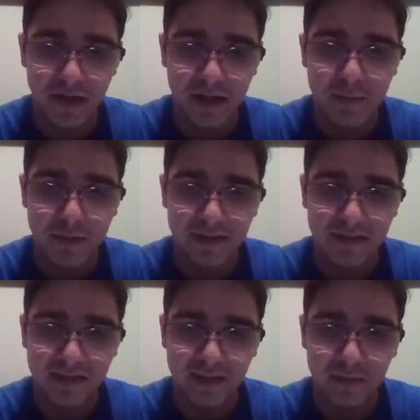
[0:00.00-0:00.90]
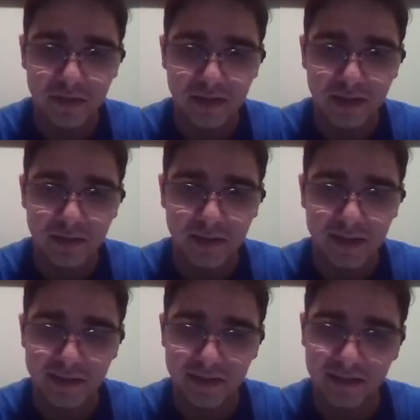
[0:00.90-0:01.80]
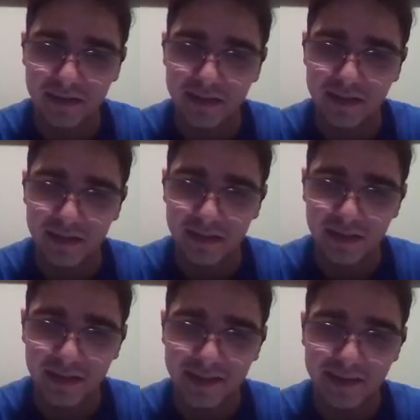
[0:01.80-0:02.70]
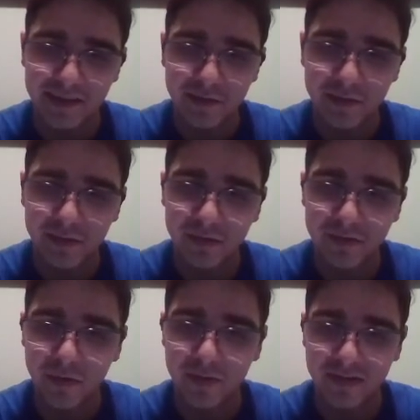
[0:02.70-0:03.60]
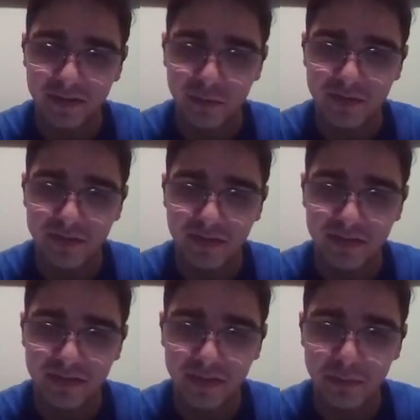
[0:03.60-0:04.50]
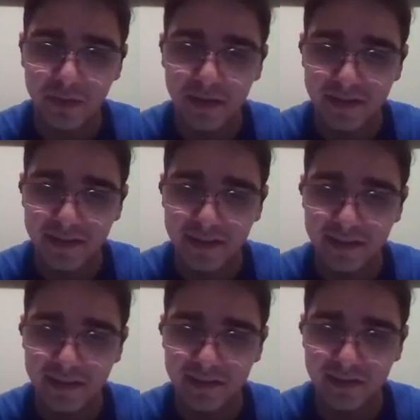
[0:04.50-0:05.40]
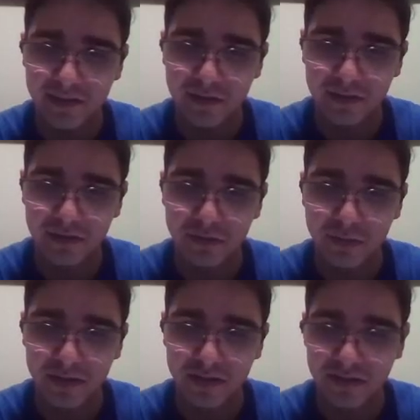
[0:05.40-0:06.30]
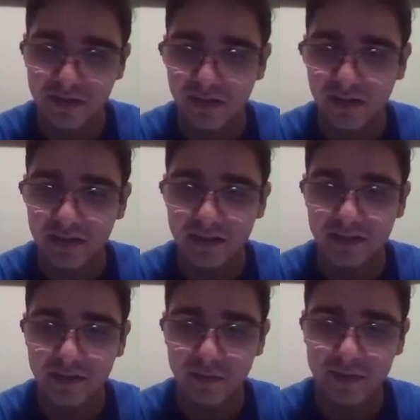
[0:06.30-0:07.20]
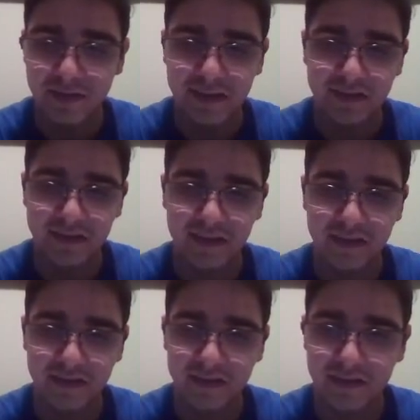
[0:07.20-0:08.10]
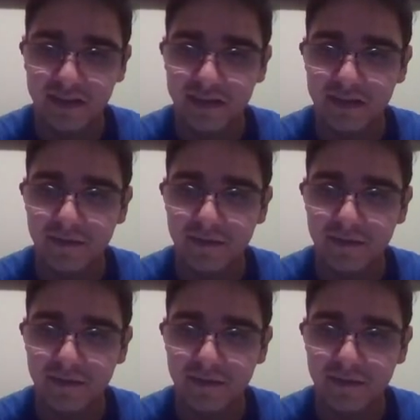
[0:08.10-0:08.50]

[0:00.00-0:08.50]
But at the same time, I guess I was too focused on moving the c pawn that I didn't consider it too much. Let's see what the engine has to say here.